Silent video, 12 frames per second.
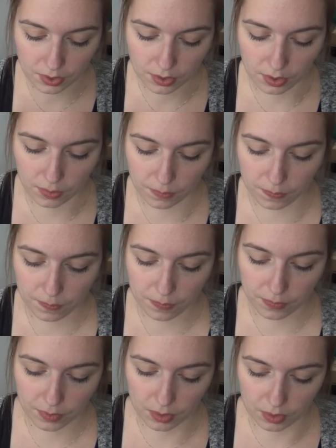So
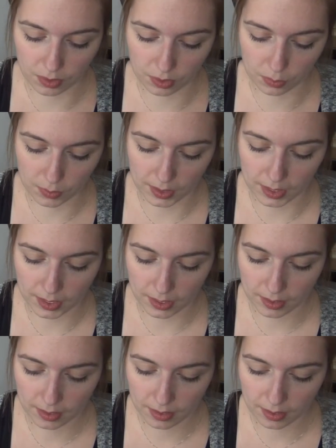not really
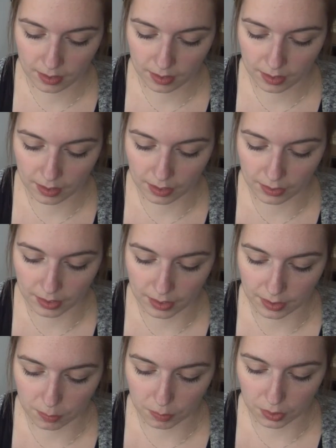how they're
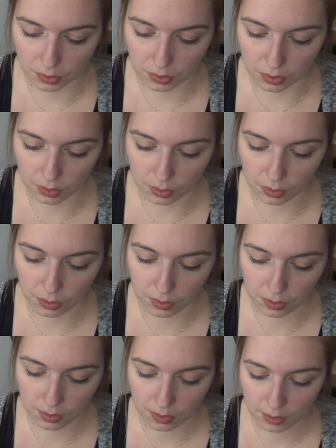supposed to
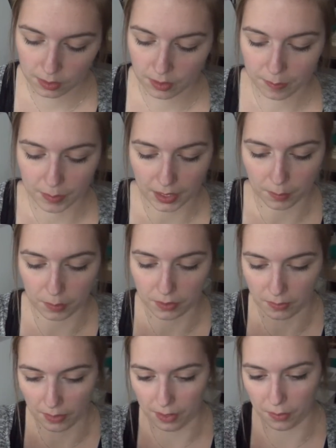be, but
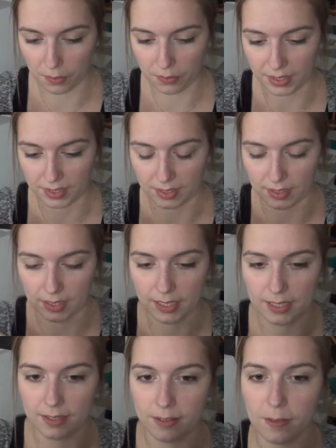I'll fix that
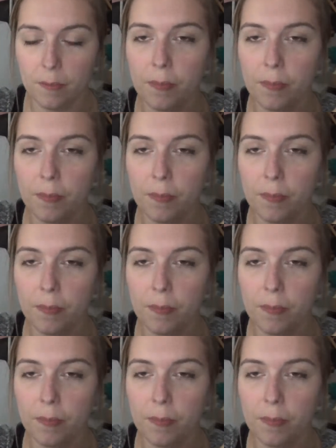later.